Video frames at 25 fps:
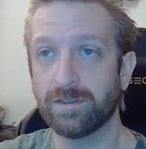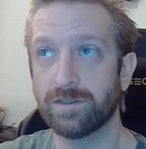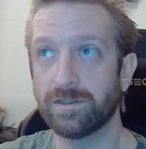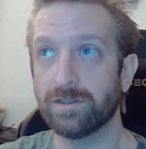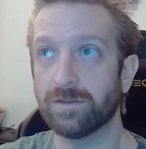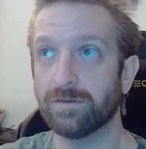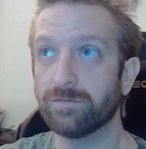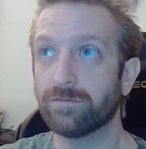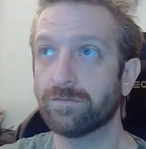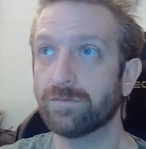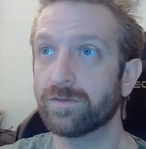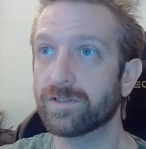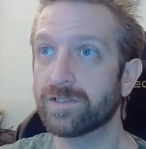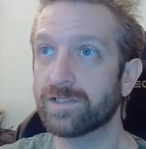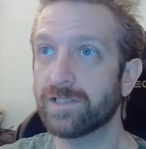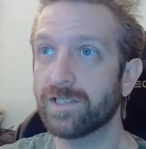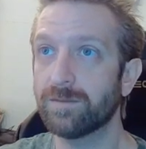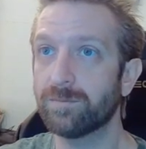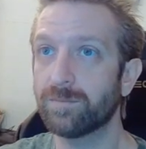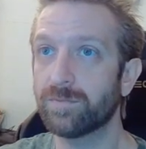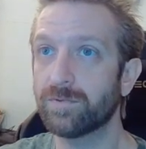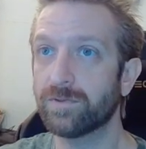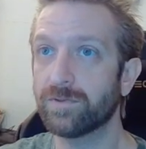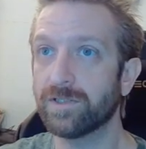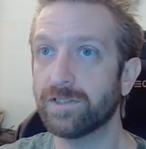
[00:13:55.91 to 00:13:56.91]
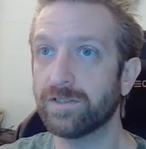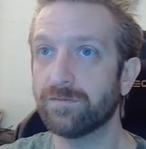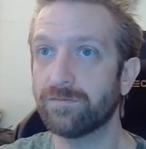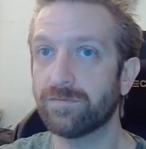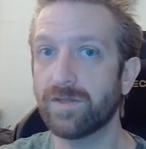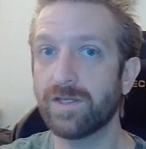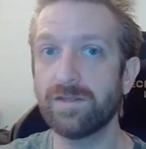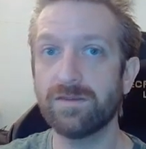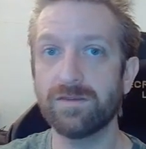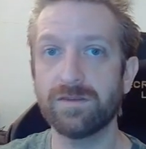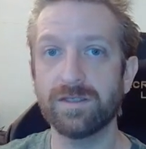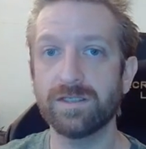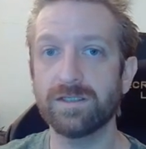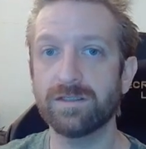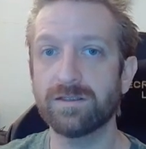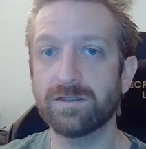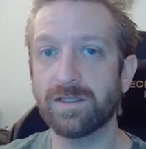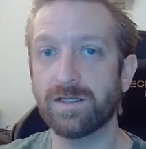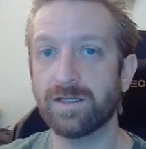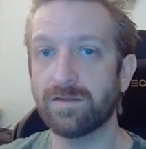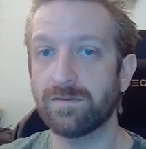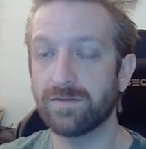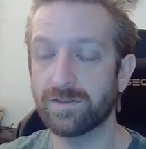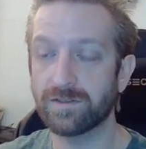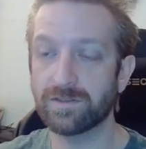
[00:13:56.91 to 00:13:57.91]
You know, for example, if they think
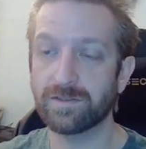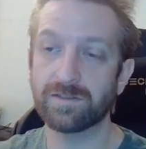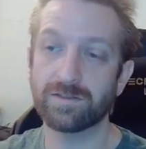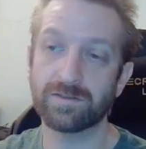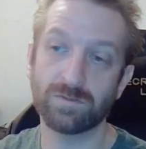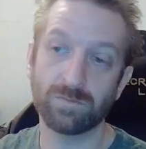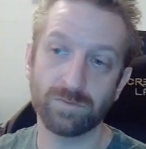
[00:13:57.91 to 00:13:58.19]
that this is